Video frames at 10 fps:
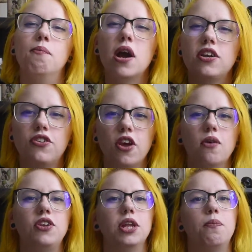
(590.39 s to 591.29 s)
much
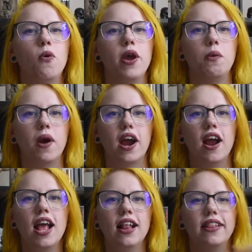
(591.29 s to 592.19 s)
so to the point
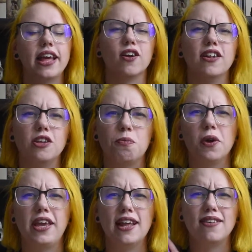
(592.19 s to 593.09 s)
where later in this
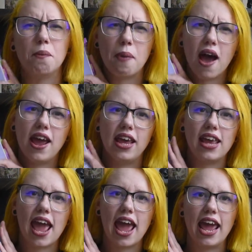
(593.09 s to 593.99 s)
book he ends up
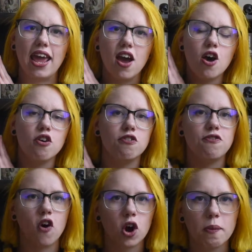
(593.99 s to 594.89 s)
buying a
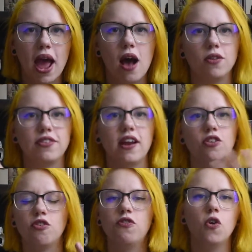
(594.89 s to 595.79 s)
farmhouse that
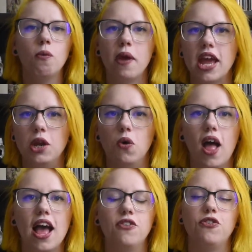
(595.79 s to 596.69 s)
is full manual,
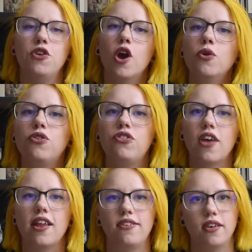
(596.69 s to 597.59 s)
has no
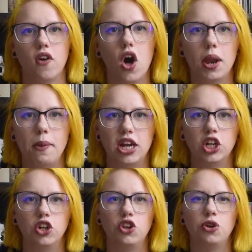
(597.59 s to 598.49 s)
sense of
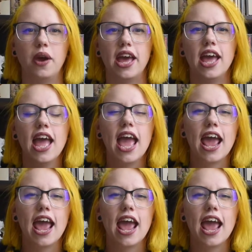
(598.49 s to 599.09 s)
automation to it,